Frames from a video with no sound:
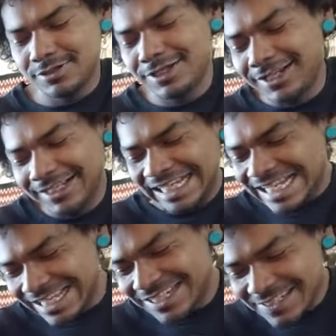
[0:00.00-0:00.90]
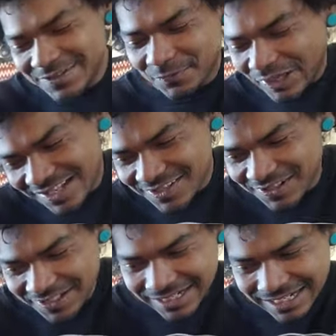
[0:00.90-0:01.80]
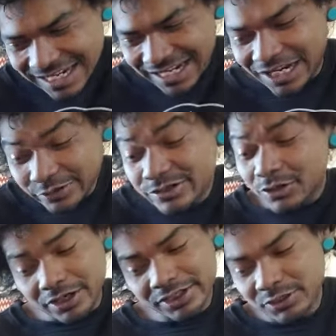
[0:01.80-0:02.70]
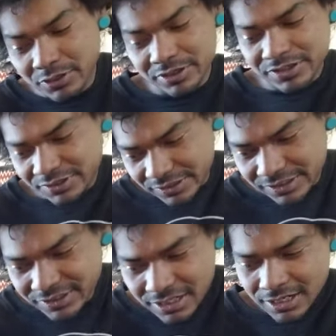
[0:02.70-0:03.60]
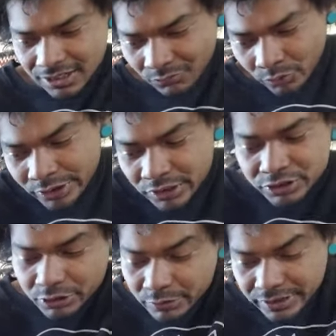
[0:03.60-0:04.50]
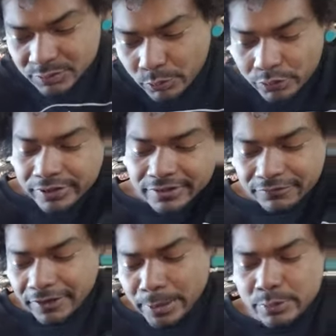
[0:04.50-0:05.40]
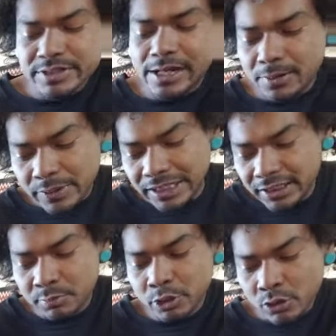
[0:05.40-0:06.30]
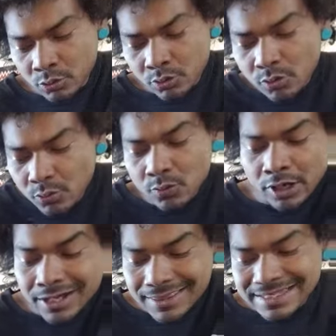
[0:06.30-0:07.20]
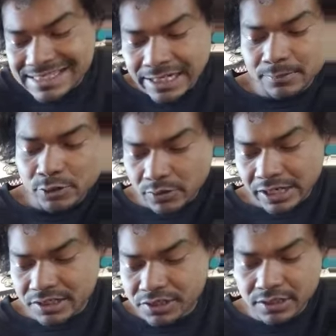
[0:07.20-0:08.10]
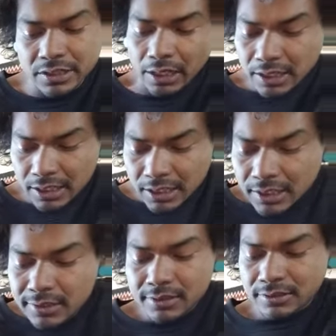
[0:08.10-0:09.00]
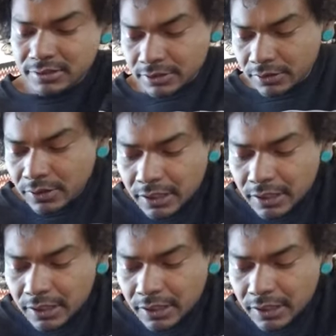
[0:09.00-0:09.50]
it just depends on how strong you are too because what you're doing is pulling the fibers out, making them go run in the same direction. So